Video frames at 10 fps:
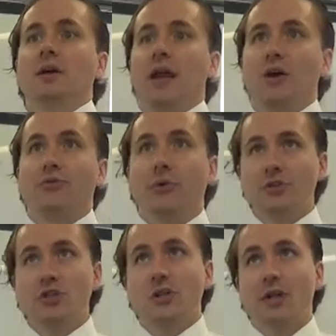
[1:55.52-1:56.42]
Now,
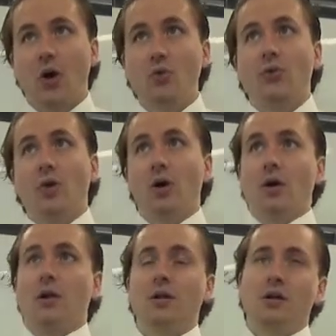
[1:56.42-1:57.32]
fortunately,
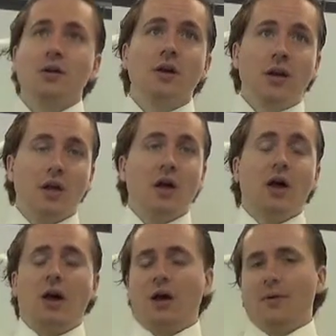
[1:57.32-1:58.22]
overall,
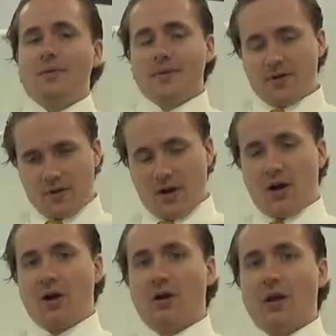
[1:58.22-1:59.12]

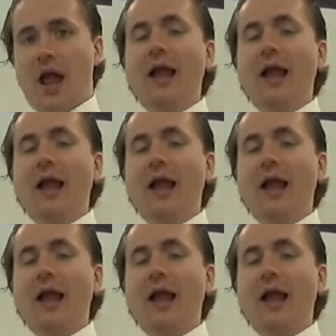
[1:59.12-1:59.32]
our